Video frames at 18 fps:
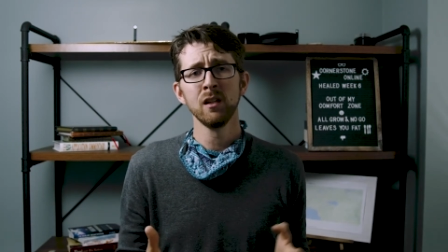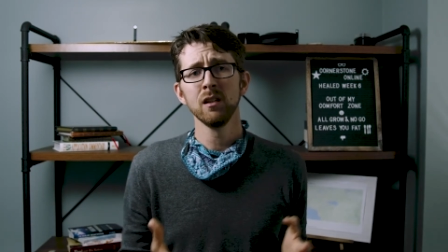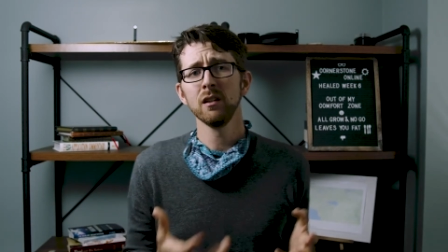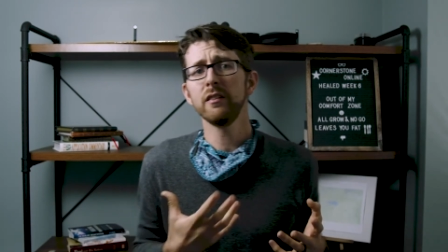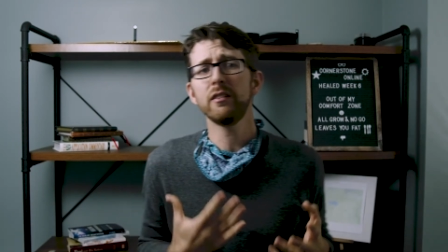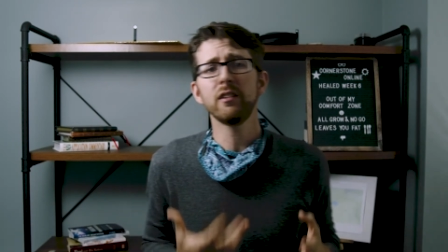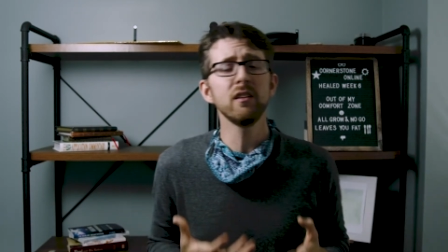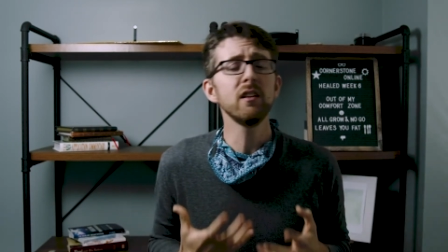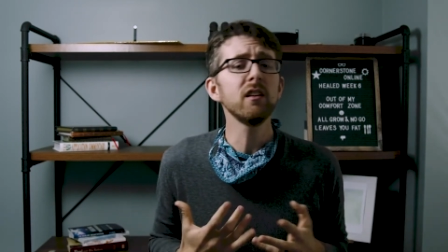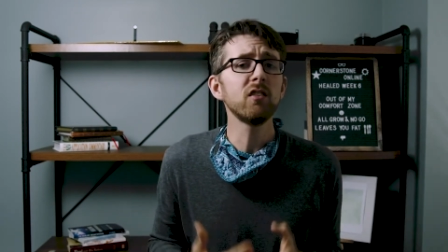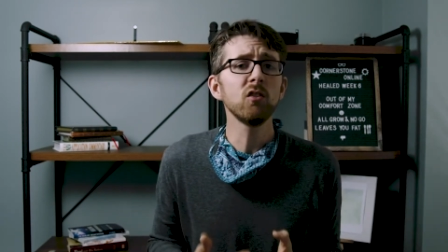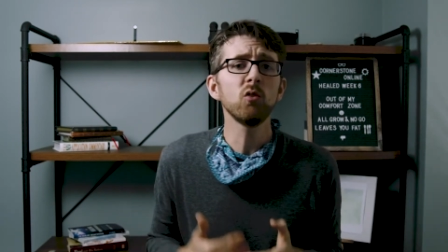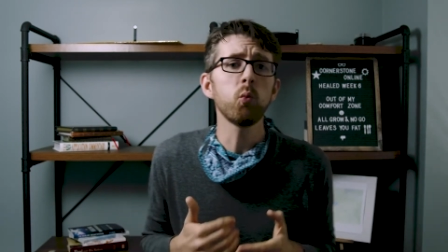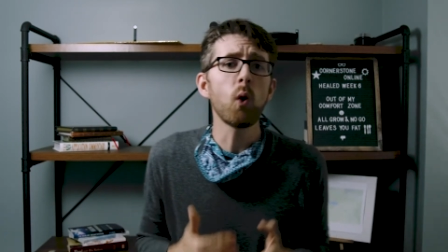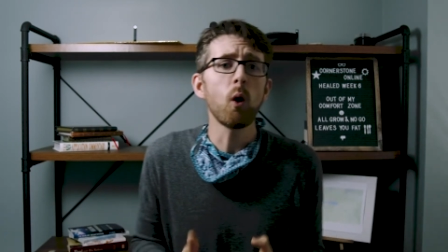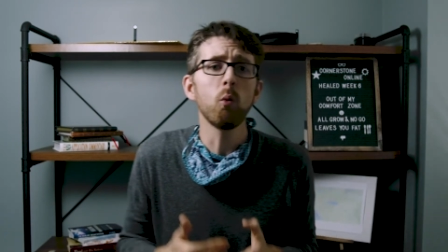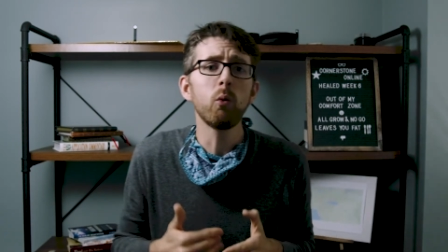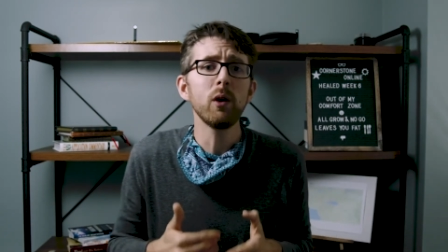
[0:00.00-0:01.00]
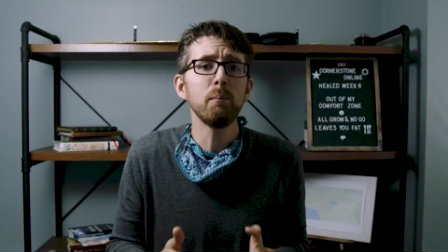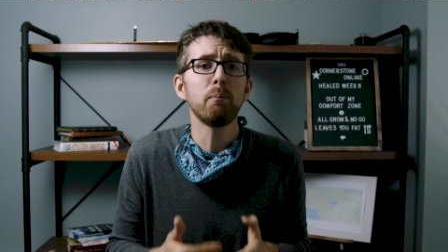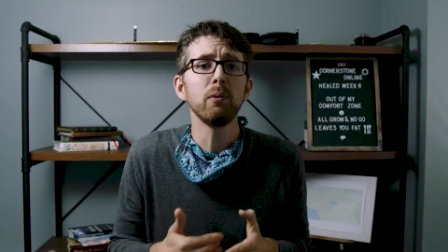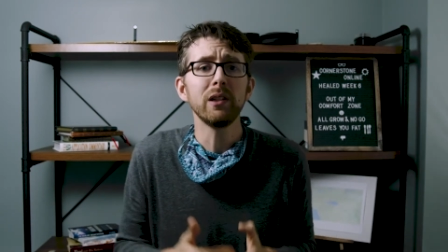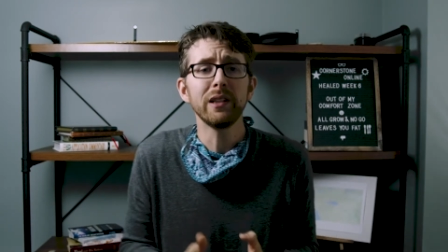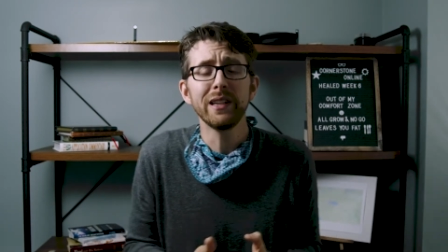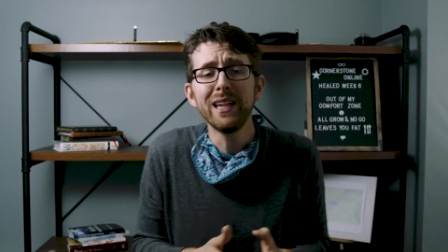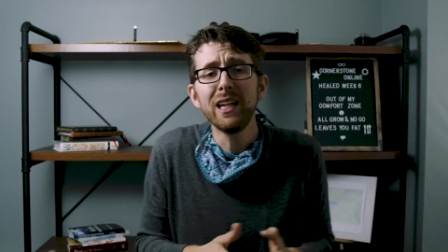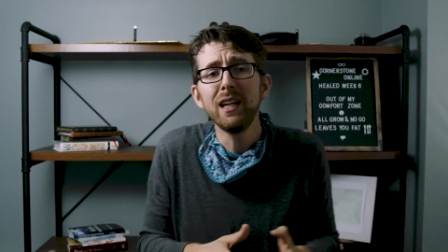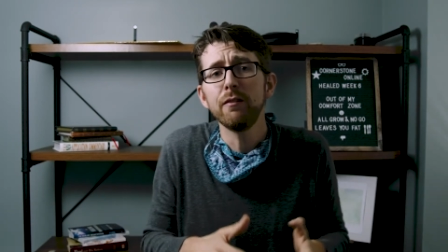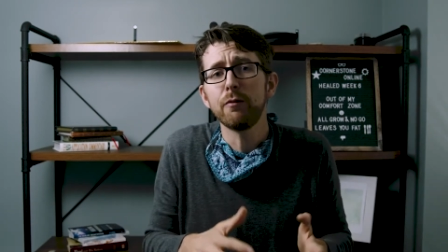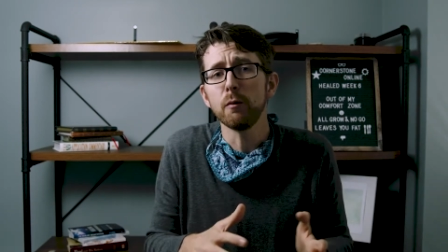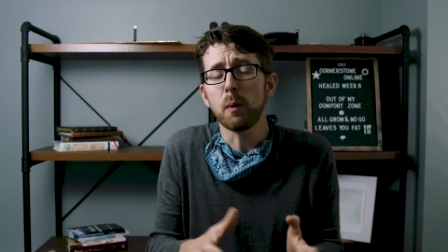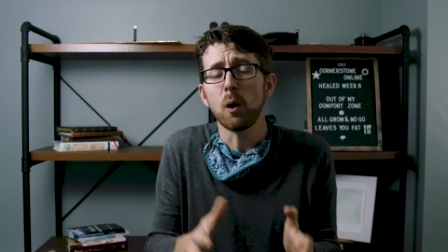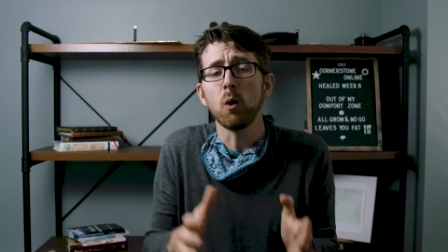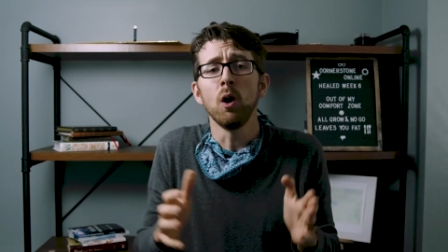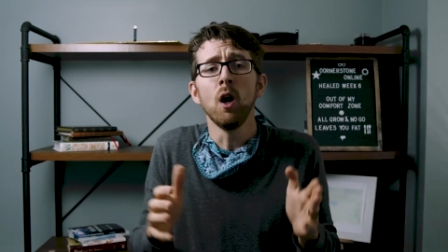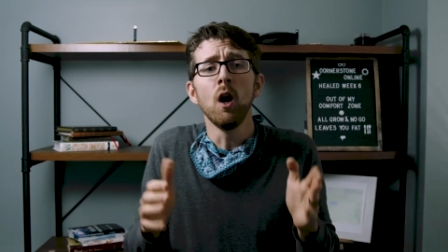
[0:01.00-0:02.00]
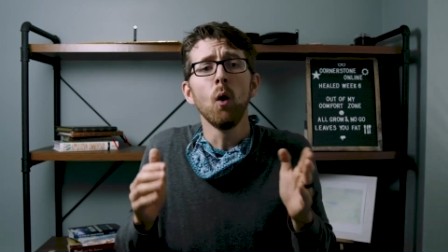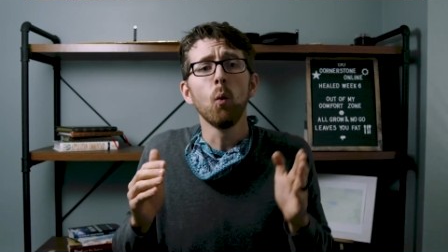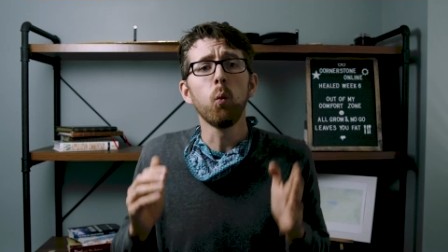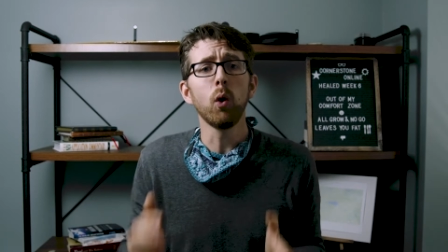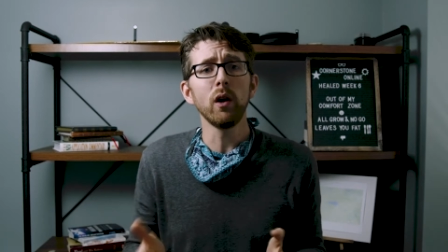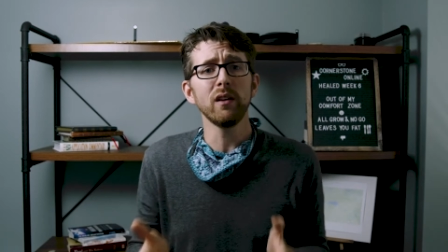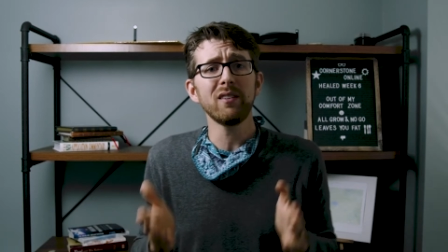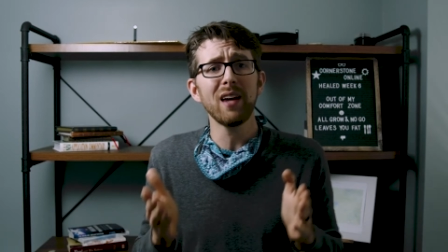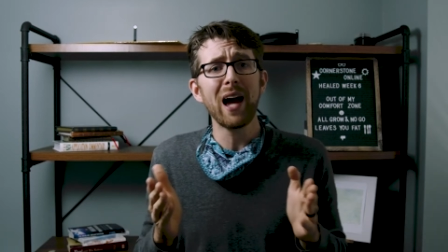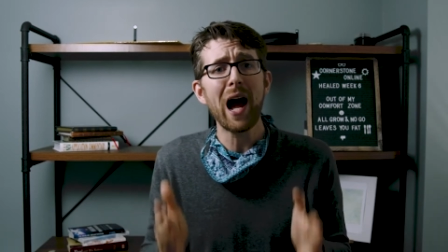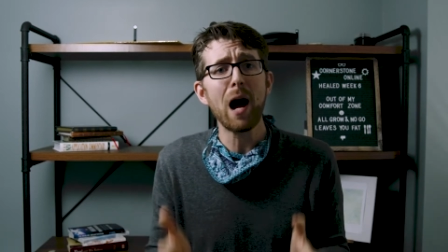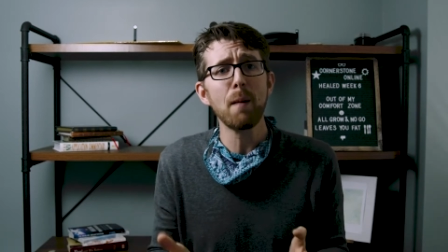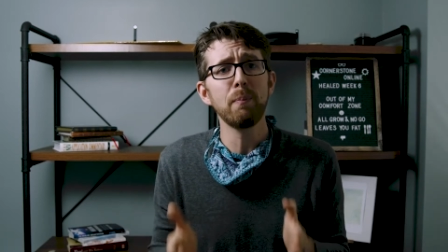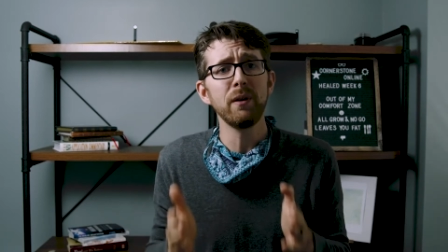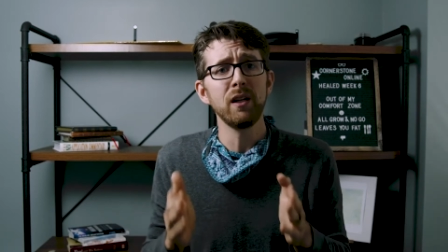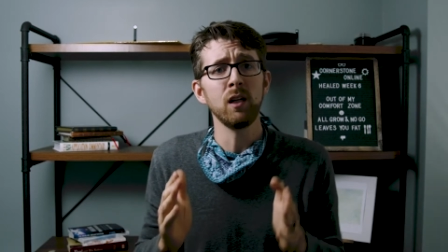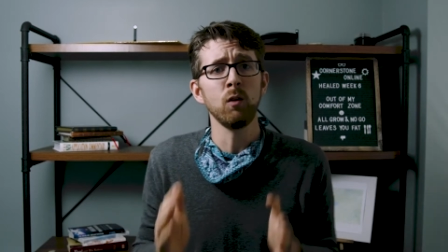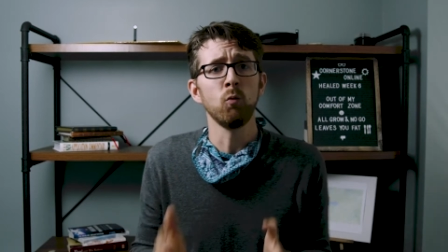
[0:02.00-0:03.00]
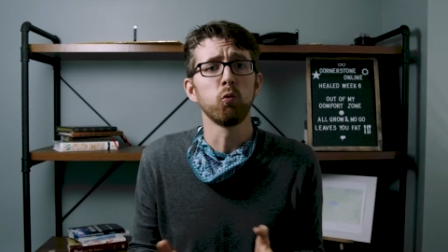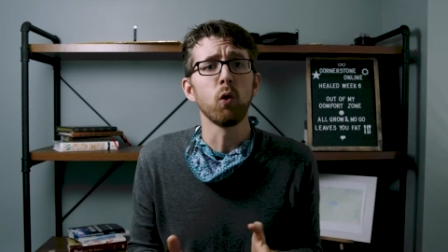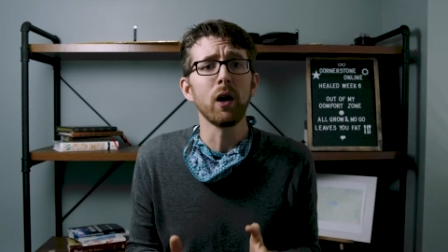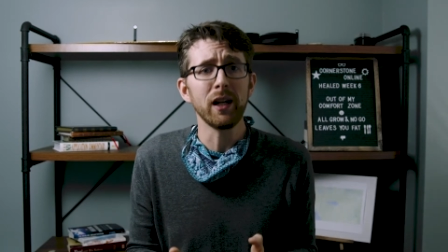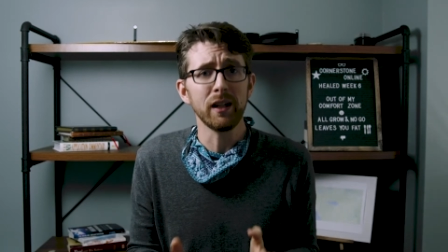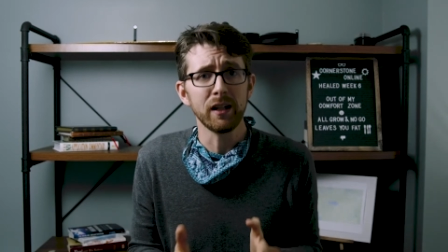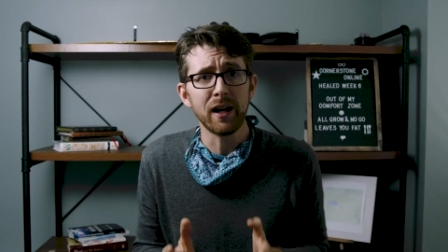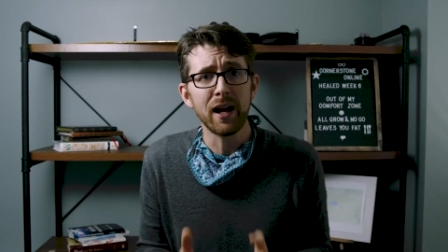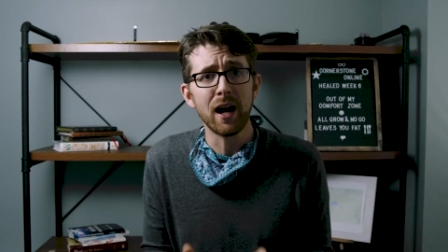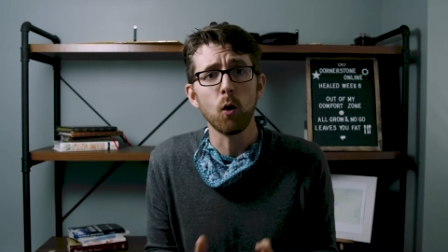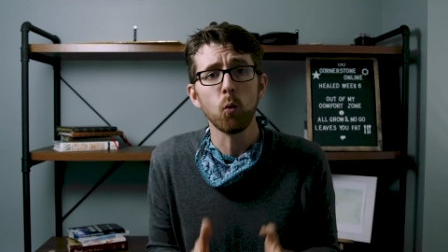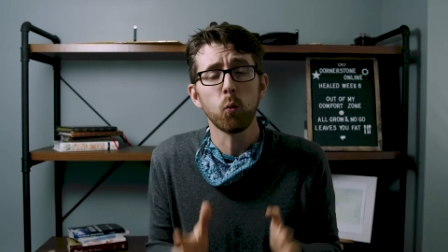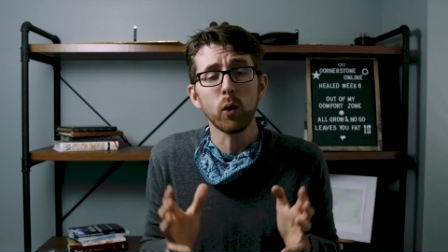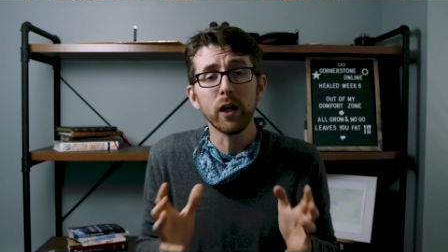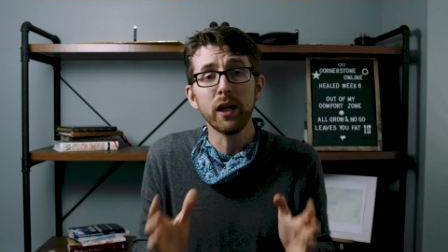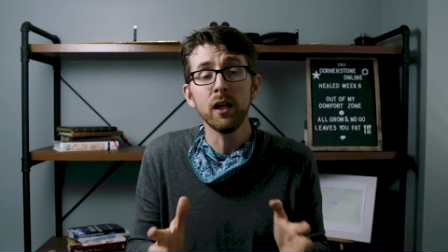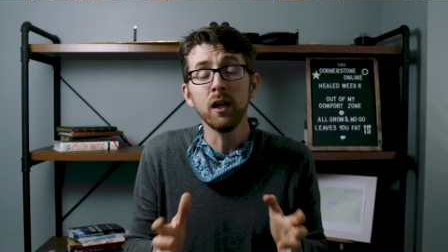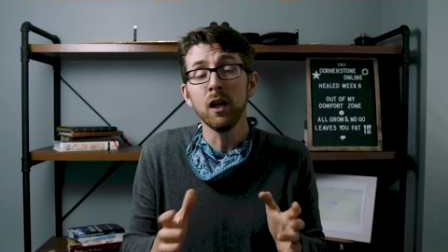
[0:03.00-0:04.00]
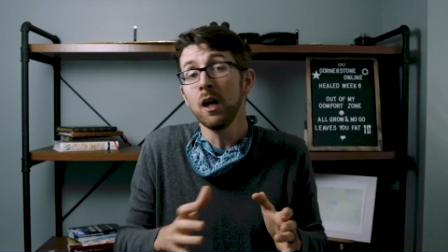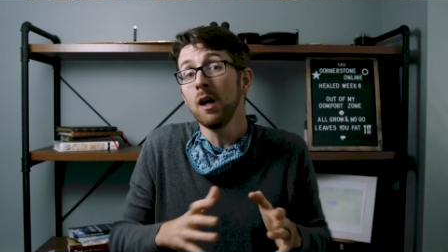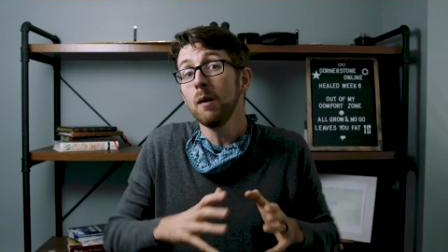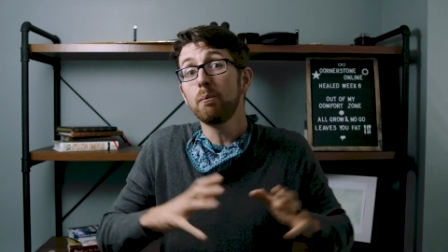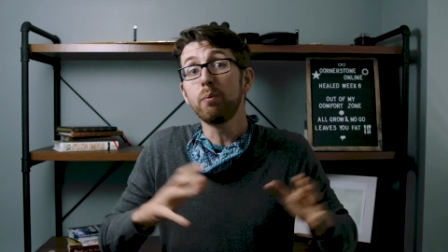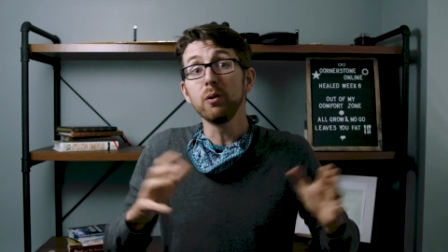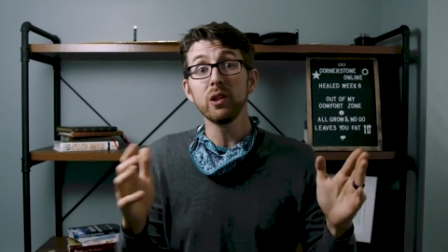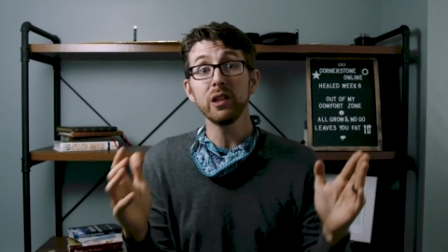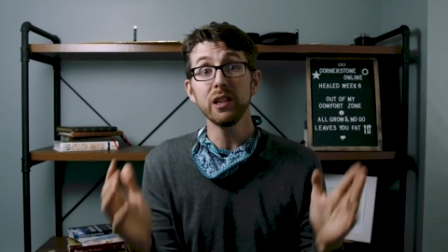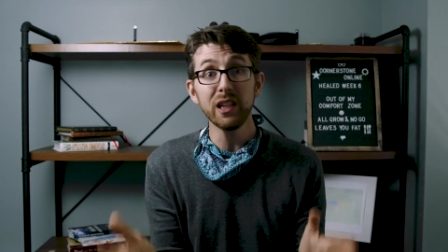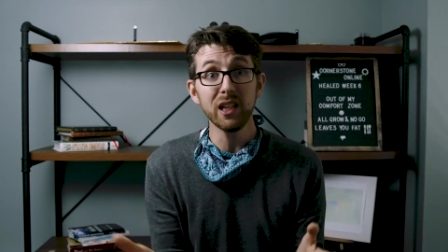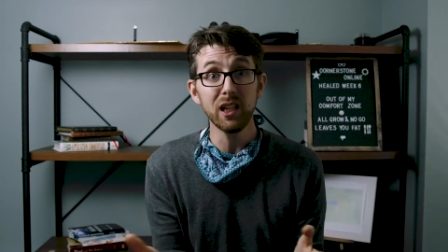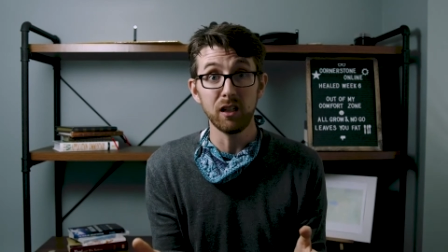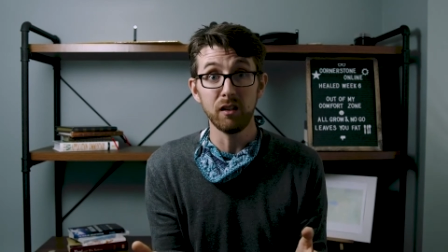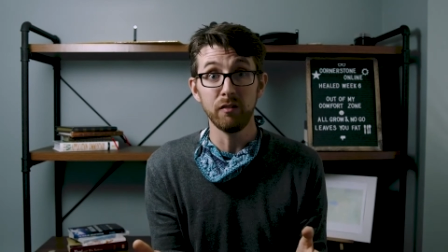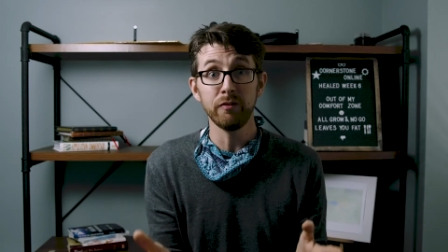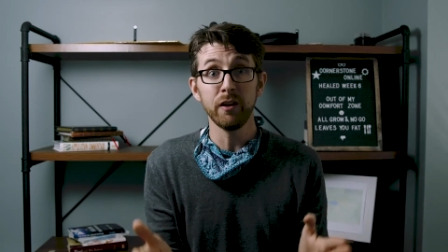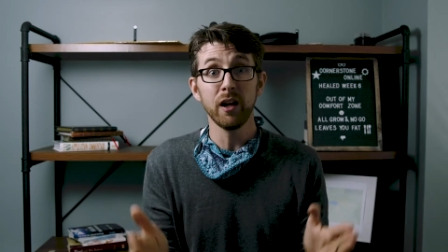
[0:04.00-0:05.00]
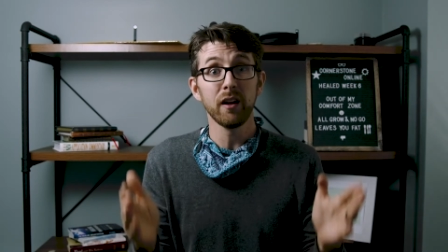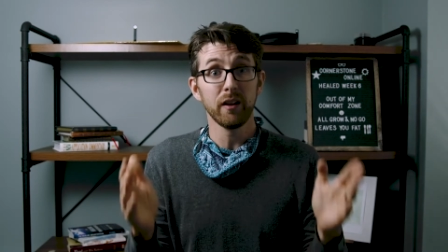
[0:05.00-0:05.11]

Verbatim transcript: Listen, this is what we believe about what's happening right now. We believe